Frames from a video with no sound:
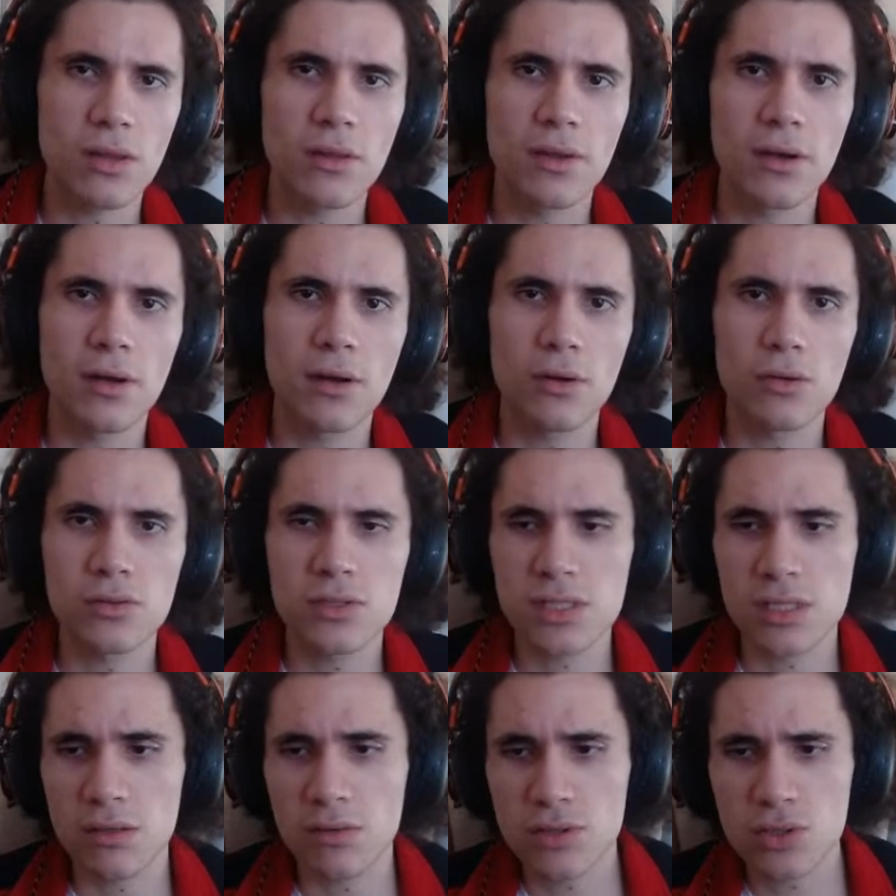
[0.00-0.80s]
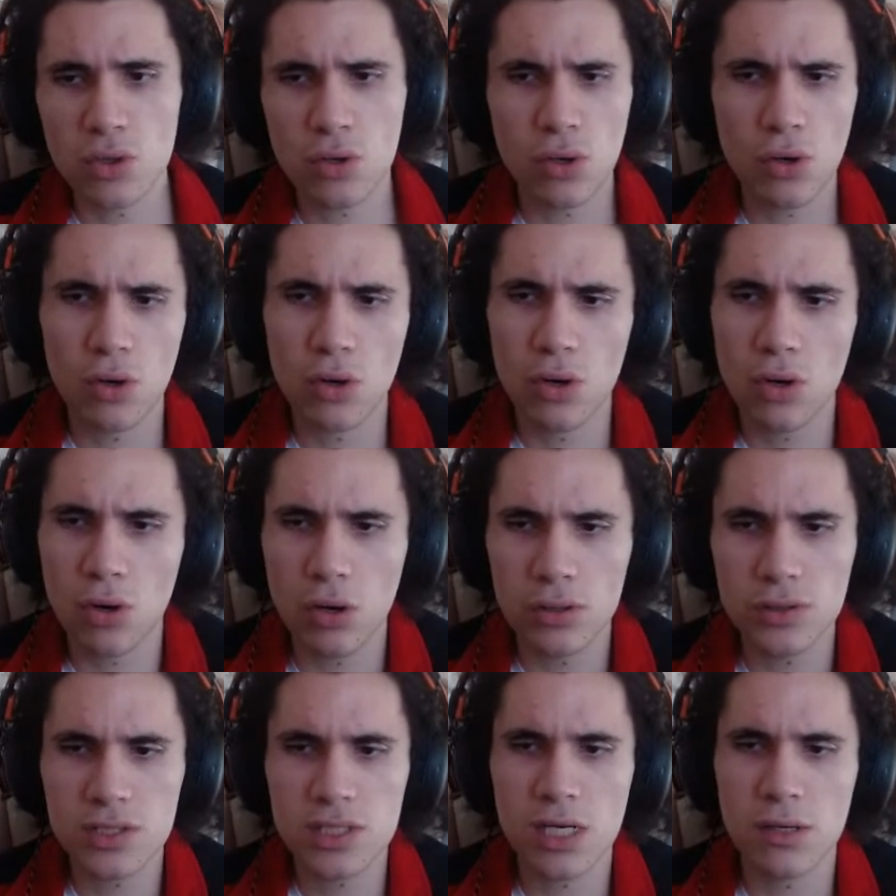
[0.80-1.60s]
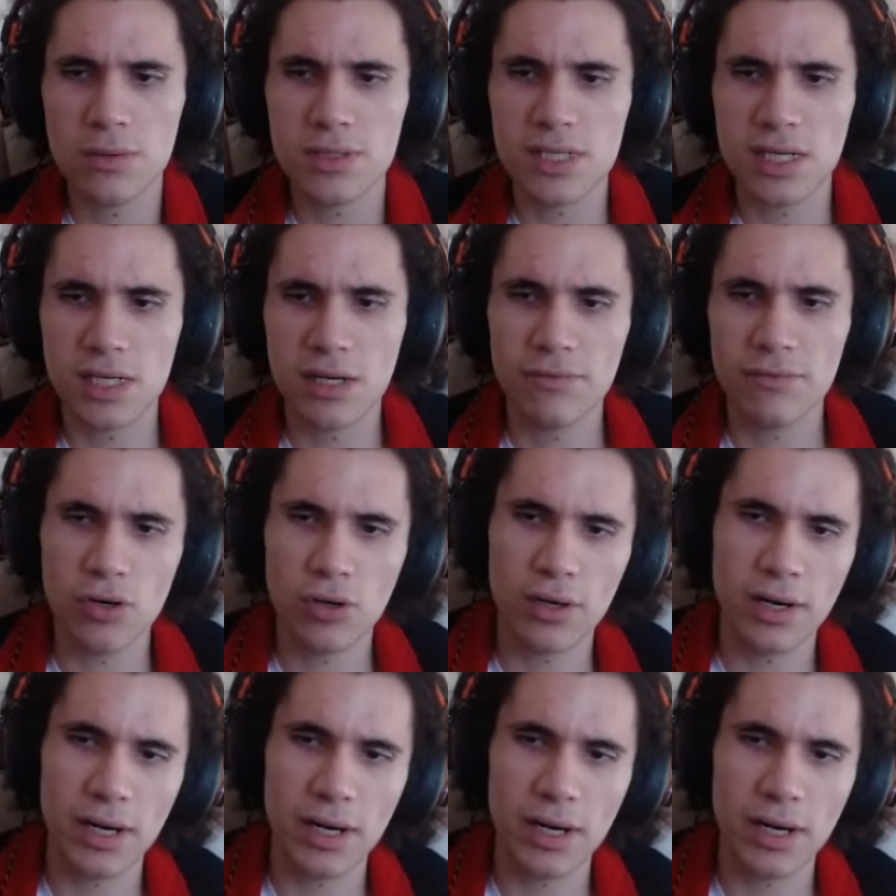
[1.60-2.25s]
than an old series, or old series that never got an